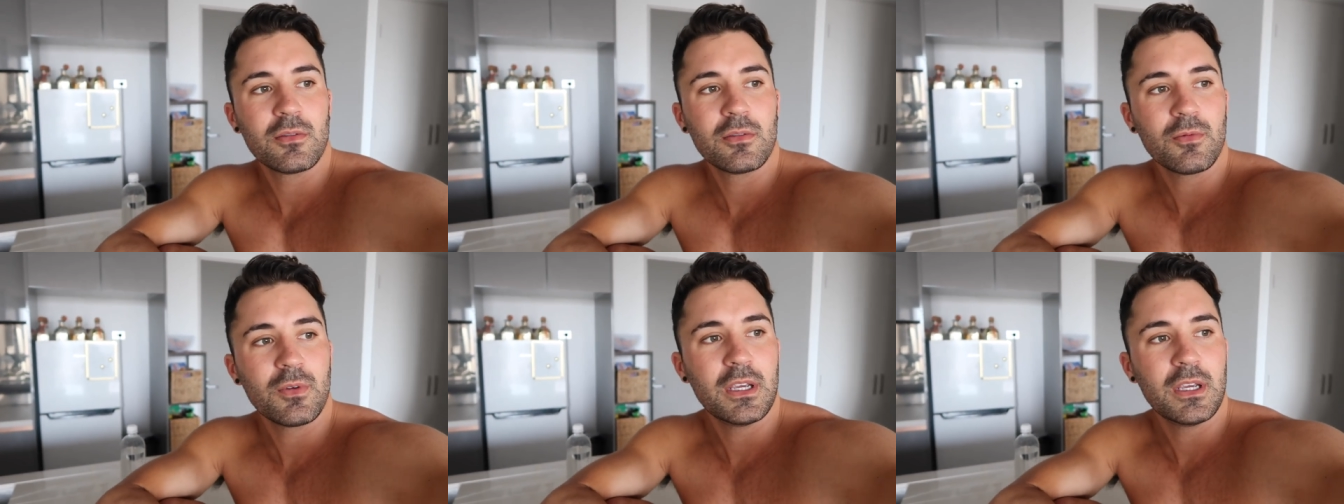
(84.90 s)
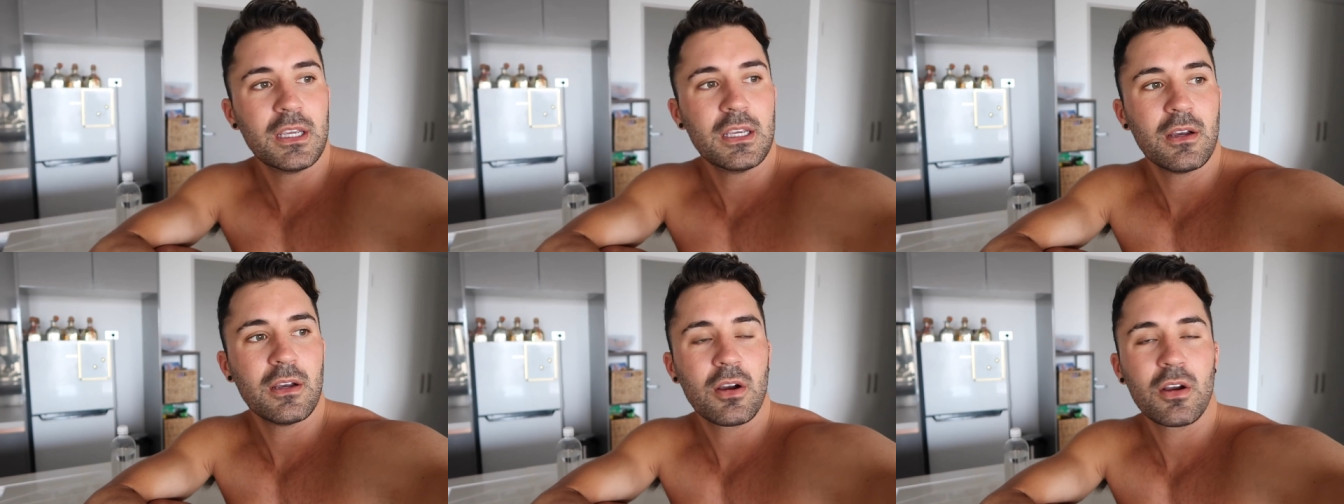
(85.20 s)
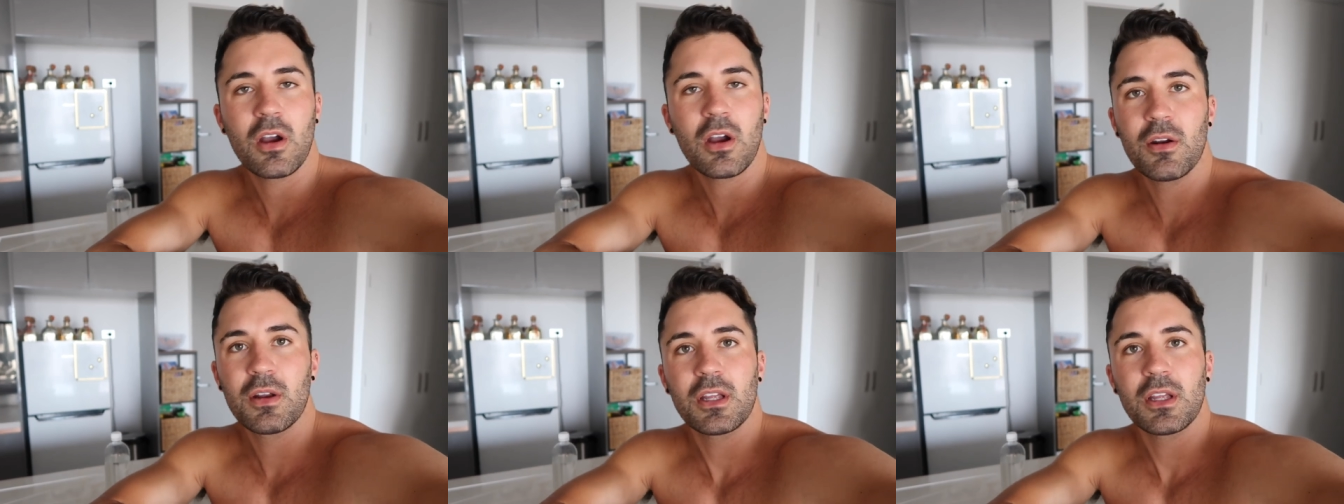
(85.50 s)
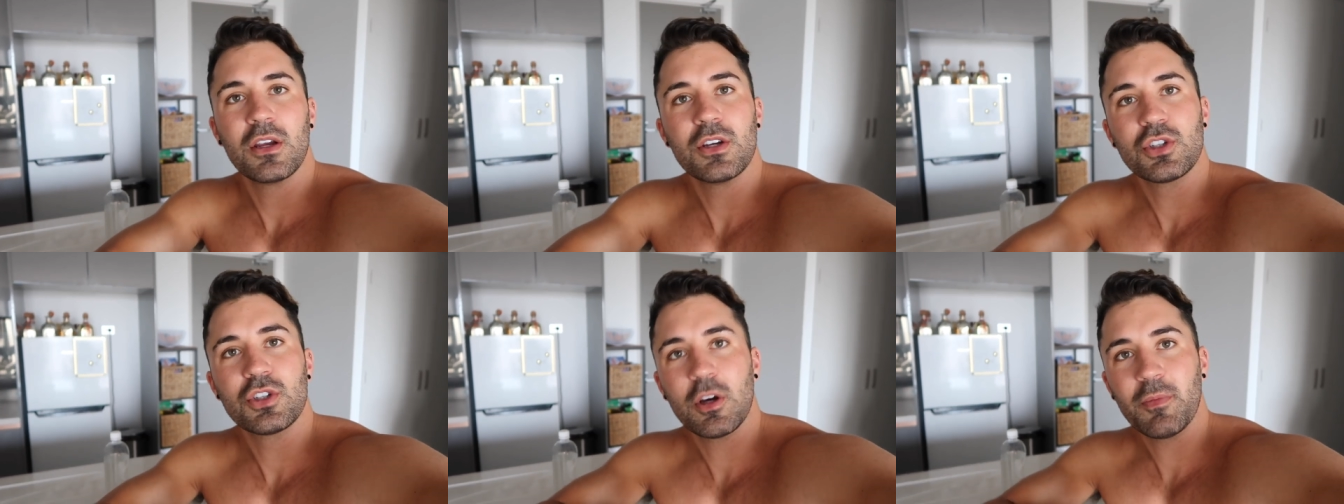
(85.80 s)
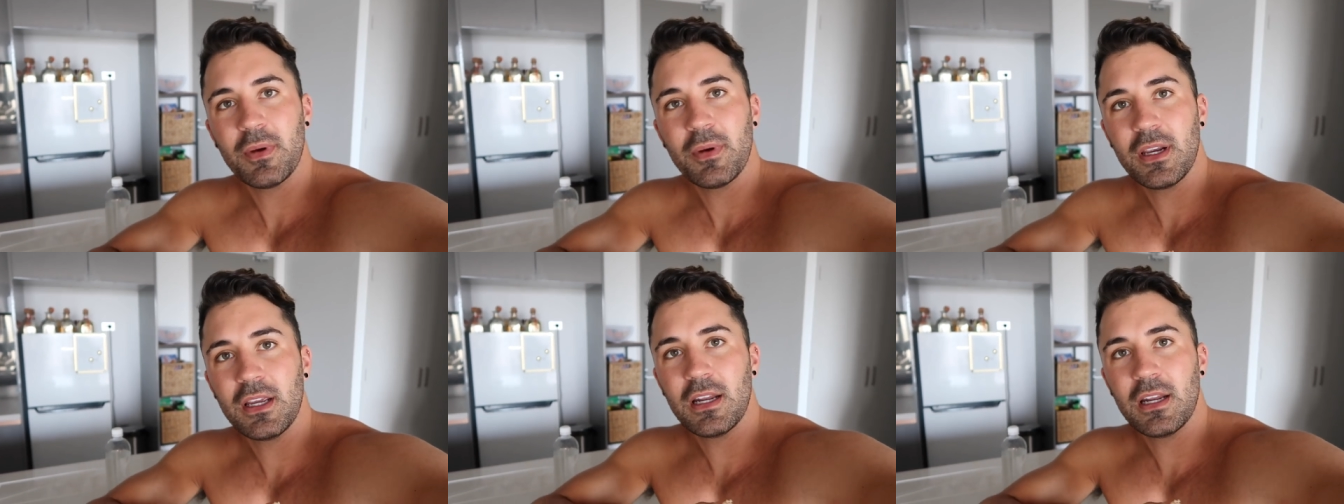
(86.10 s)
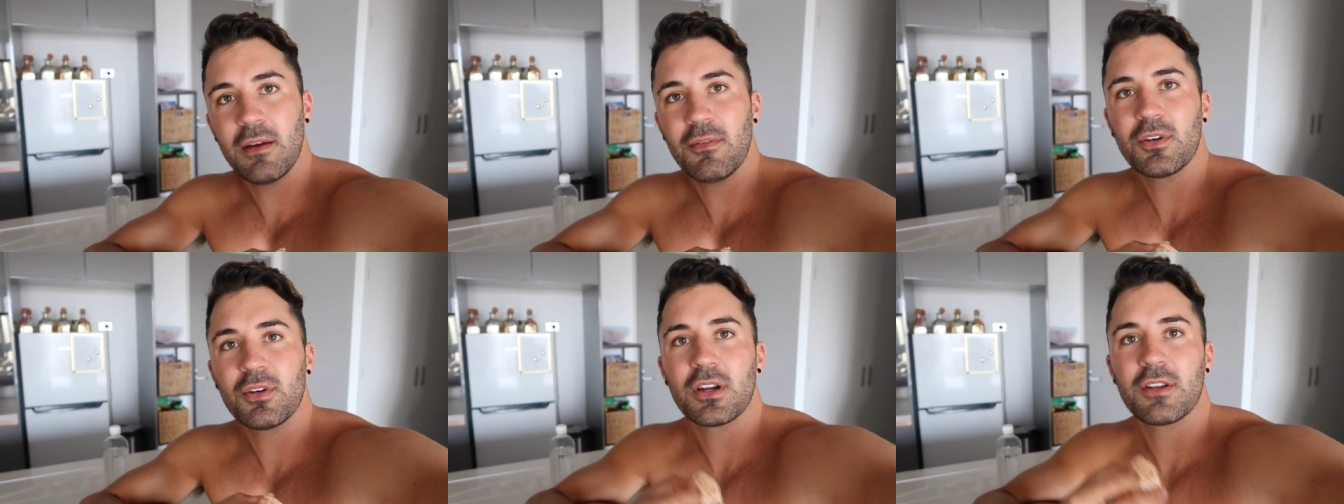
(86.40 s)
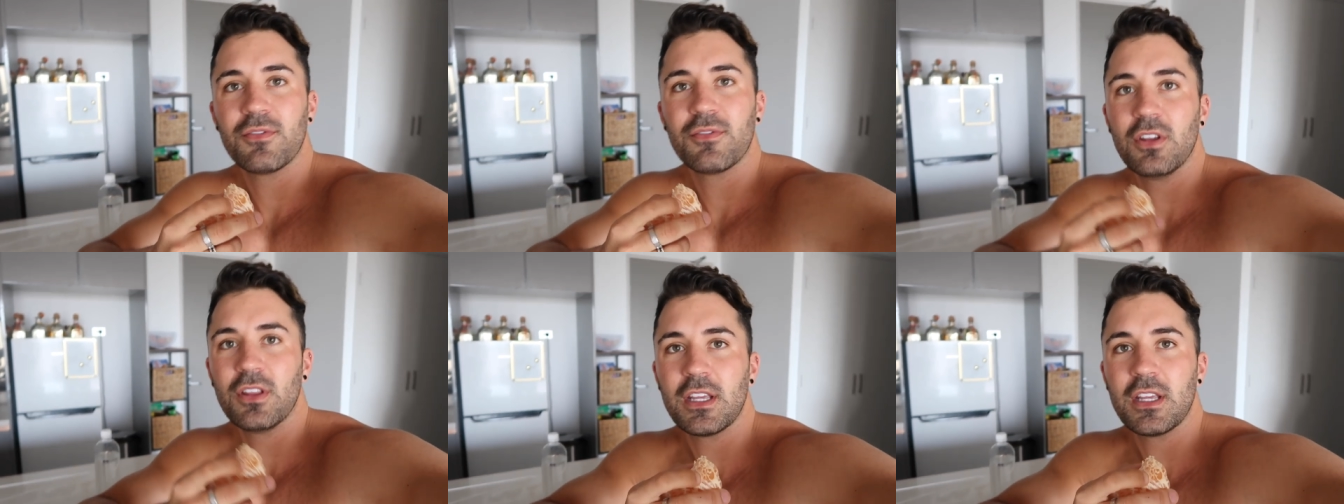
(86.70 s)
we are going to go shopping and we've got
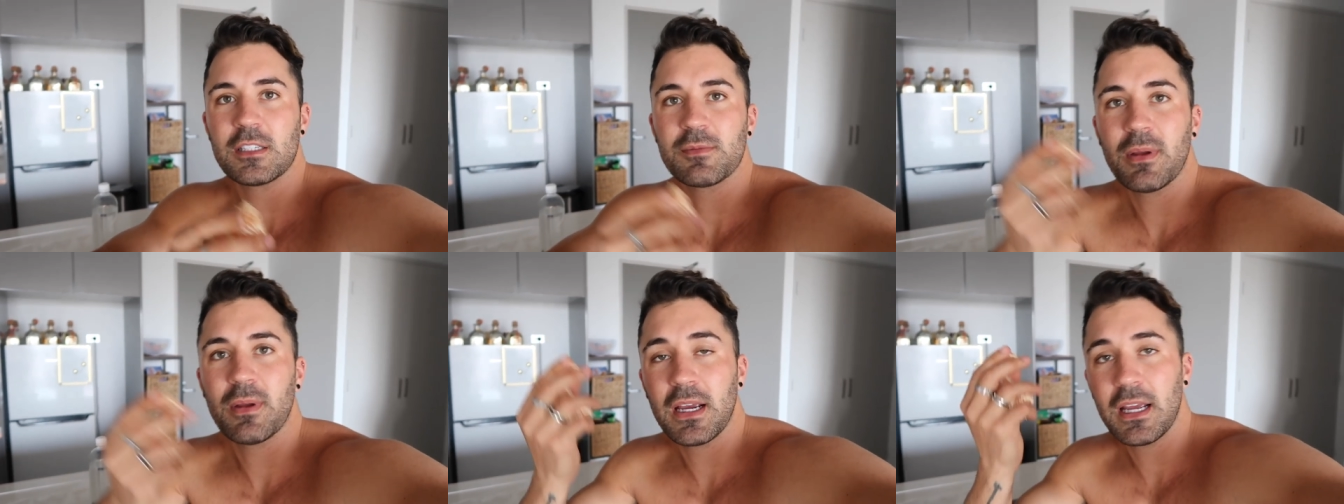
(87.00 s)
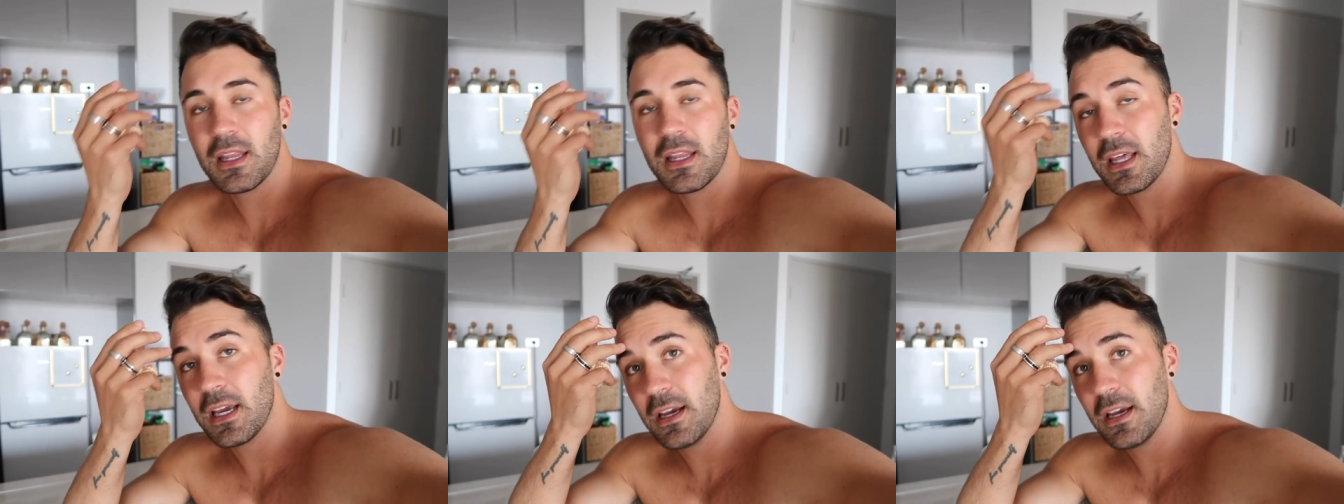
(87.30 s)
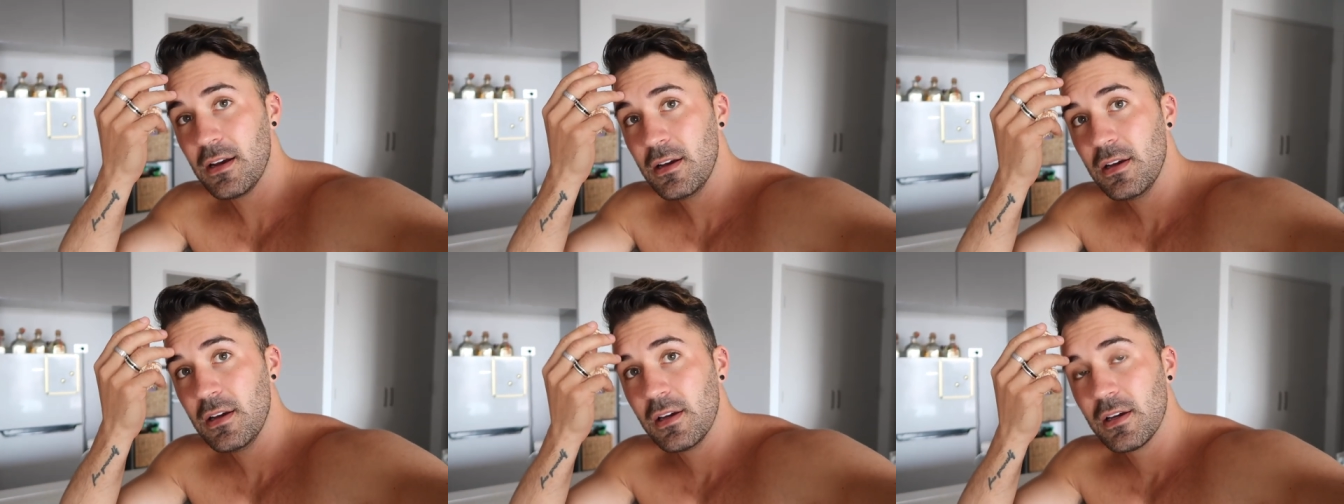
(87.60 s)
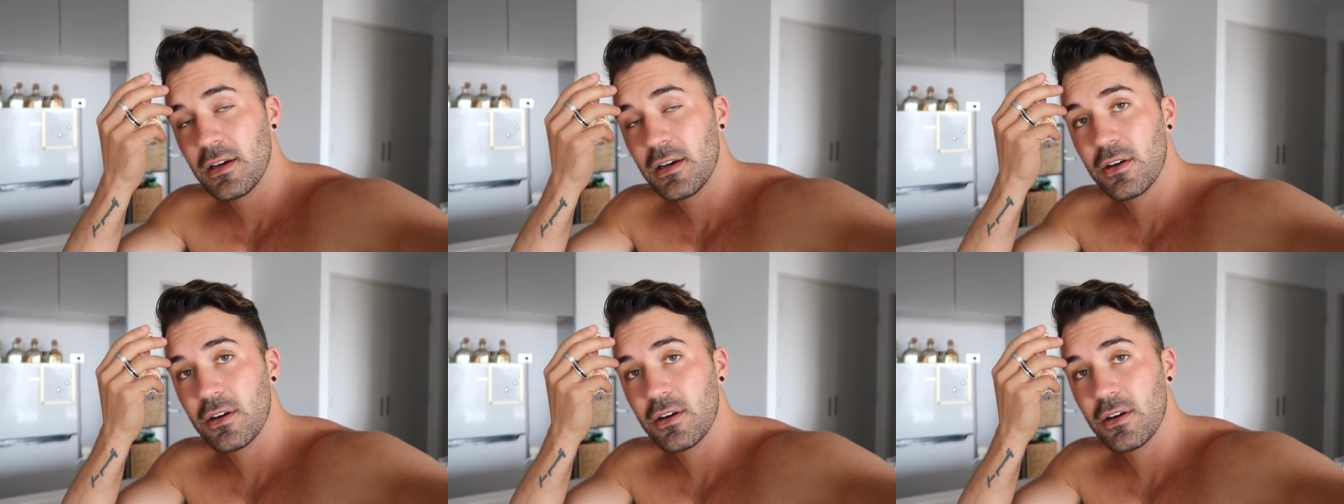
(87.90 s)
a few things planned there.